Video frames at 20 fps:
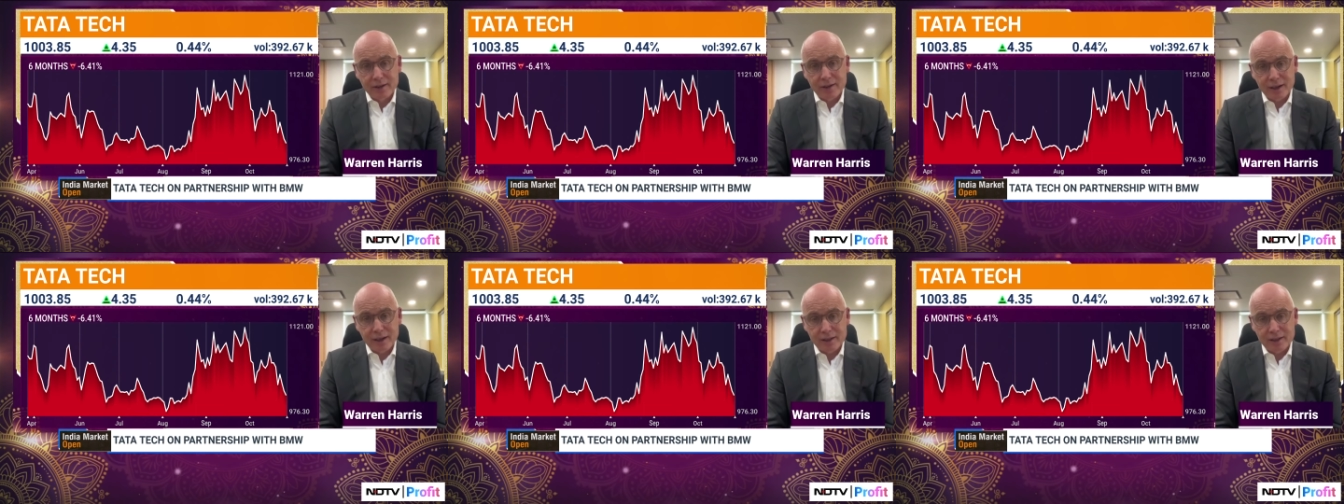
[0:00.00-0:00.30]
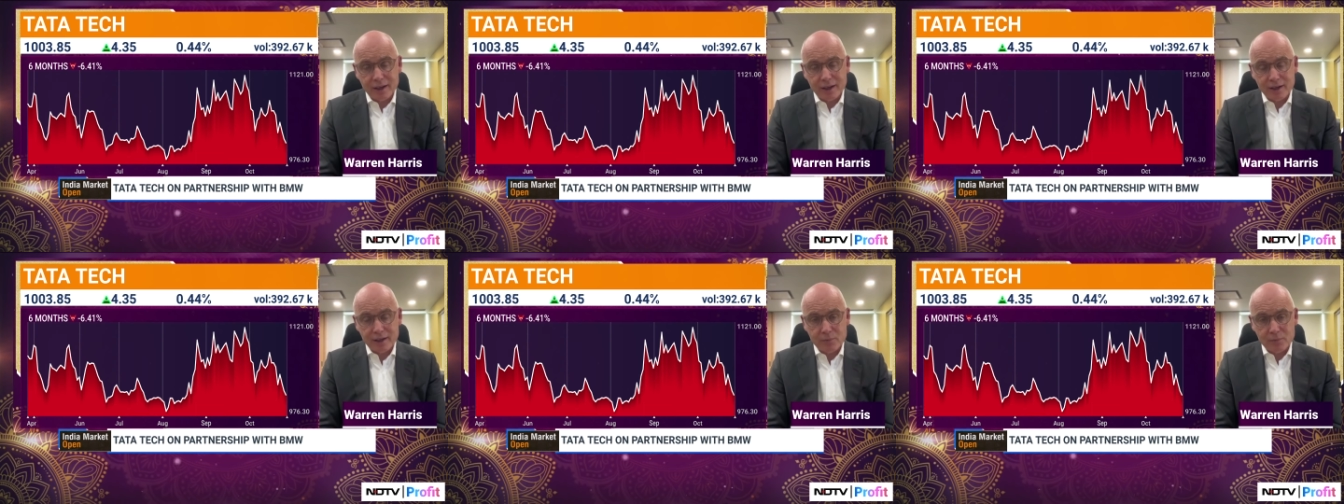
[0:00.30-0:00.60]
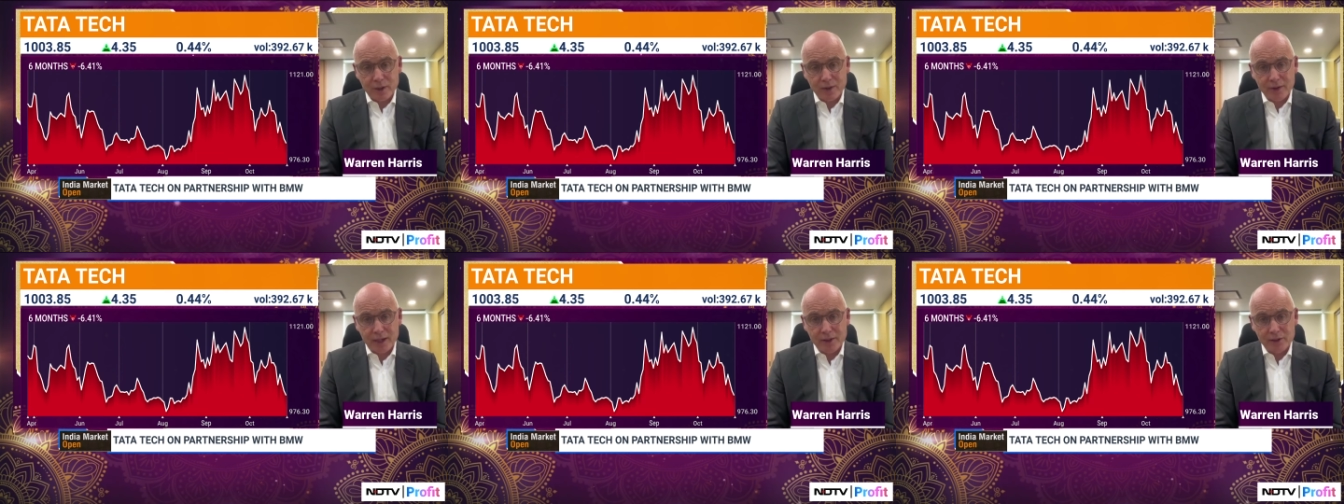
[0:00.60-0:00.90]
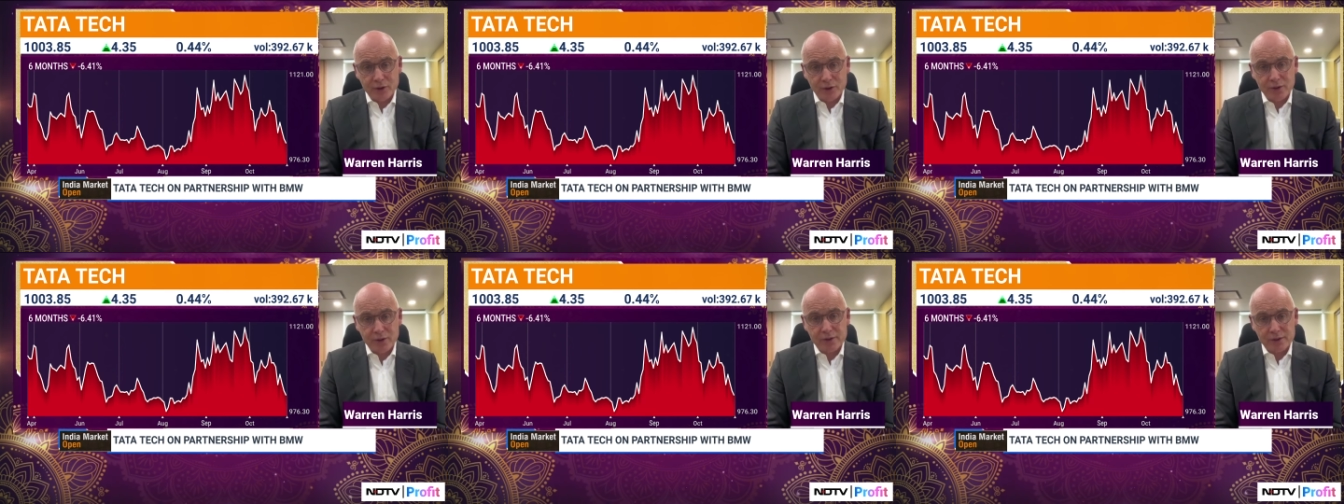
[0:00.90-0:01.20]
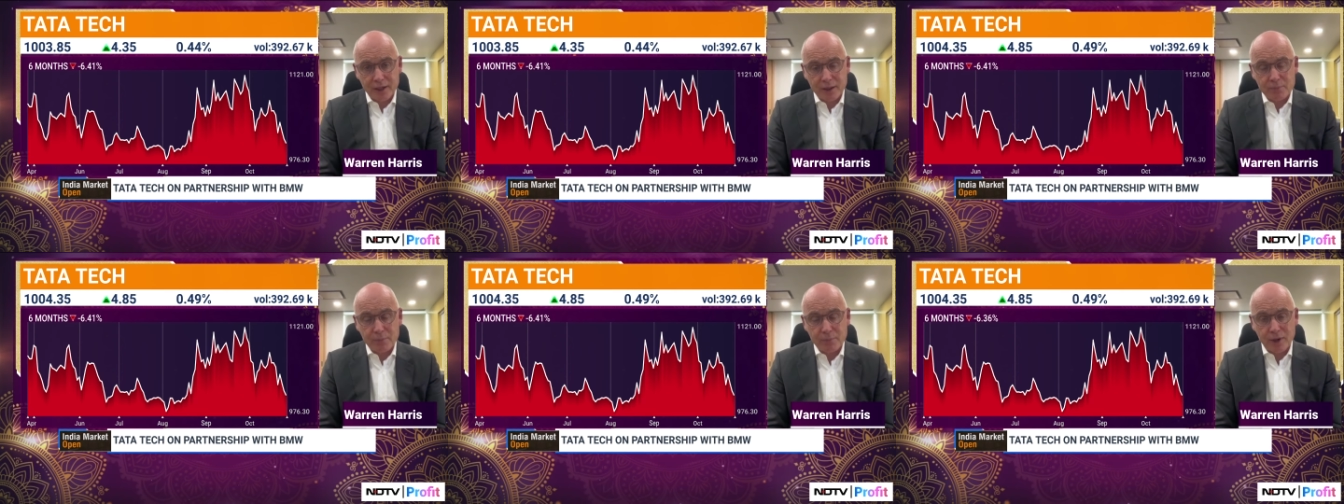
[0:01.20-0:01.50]
And when they
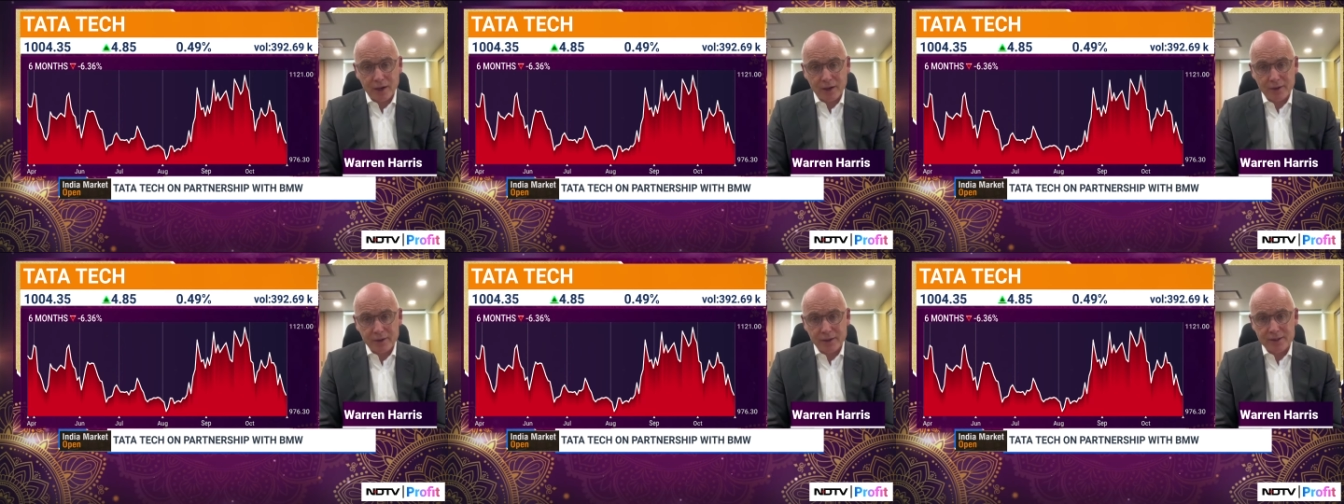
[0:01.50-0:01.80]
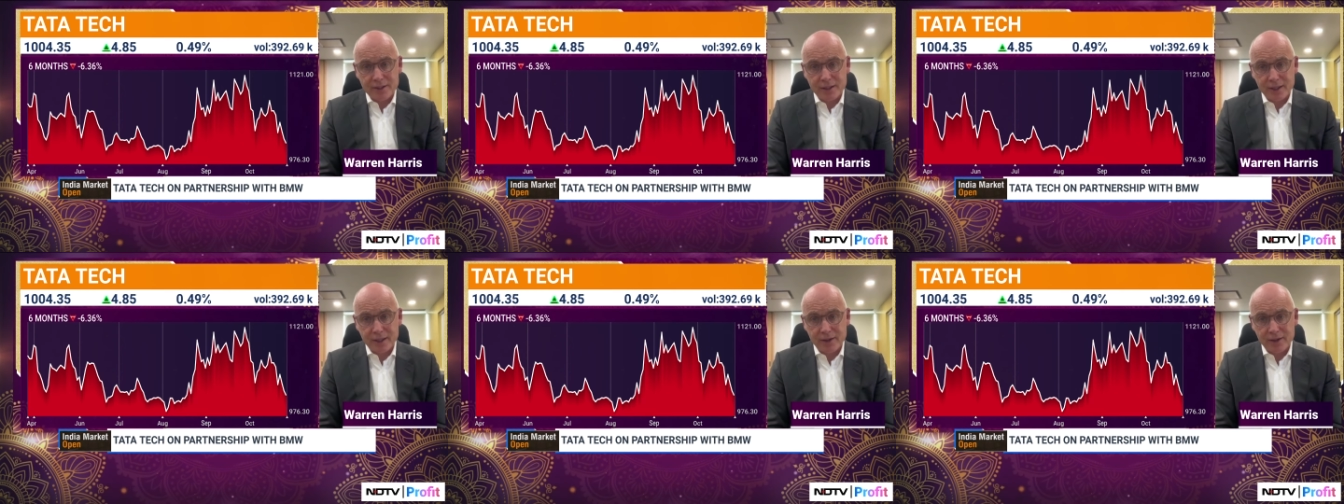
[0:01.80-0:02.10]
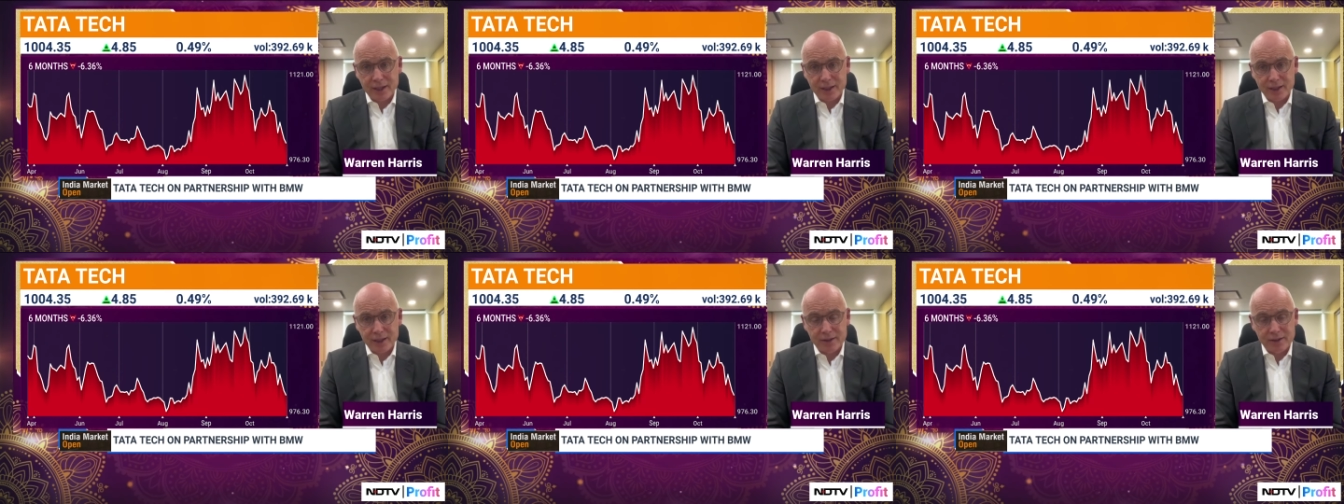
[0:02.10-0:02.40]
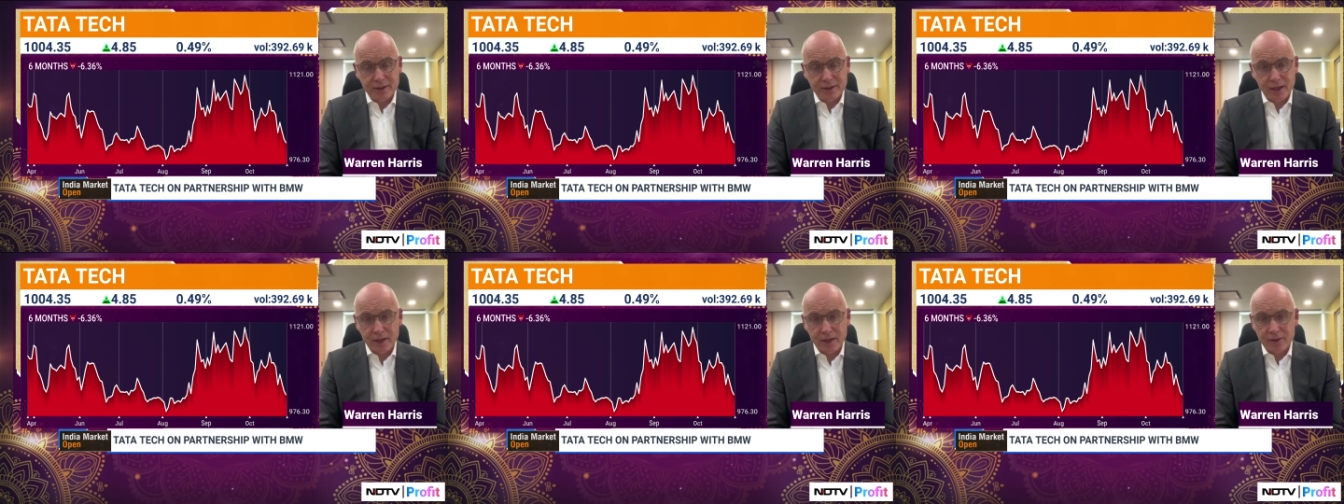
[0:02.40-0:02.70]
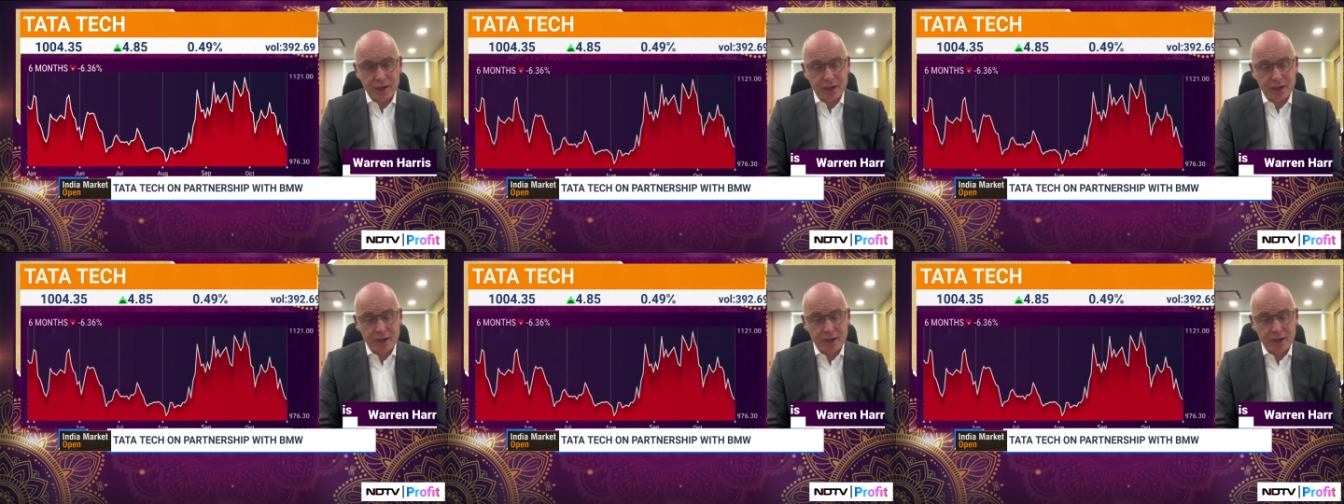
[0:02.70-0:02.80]
looked at partners here in India,